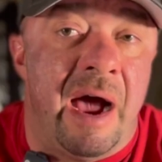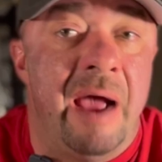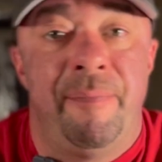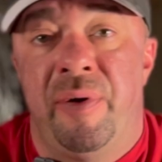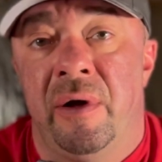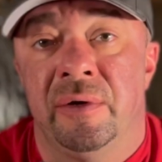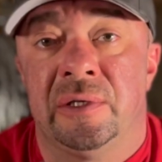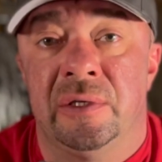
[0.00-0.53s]
I
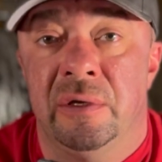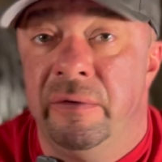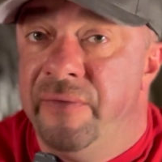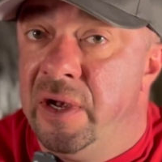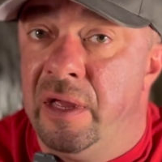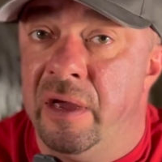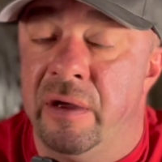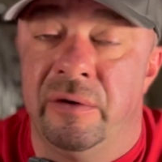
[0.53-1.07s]
post new
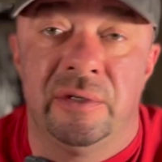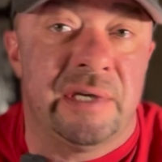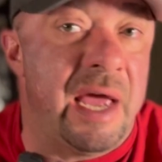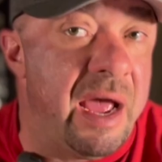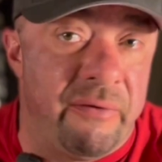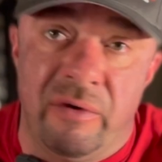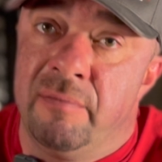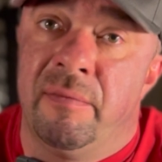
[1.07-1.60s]
videos
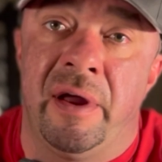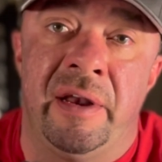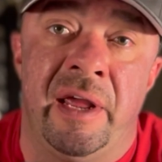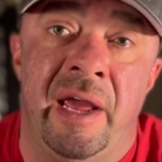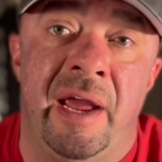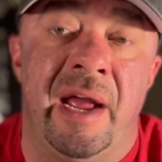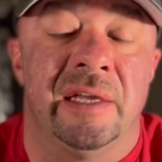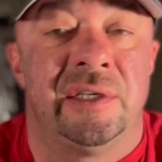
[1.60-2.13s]
every
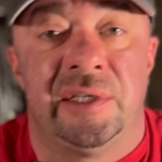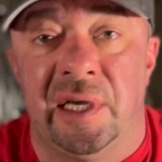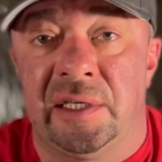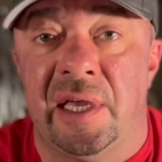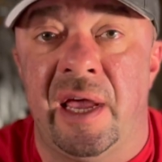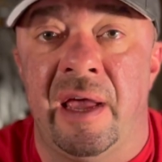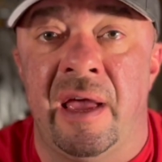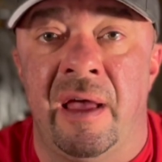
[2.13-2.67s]
Monday at
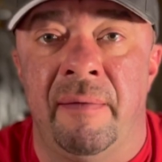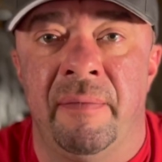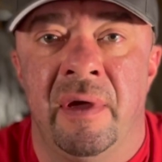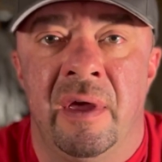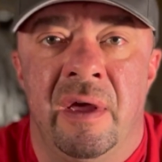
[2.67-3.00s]
6 a.m.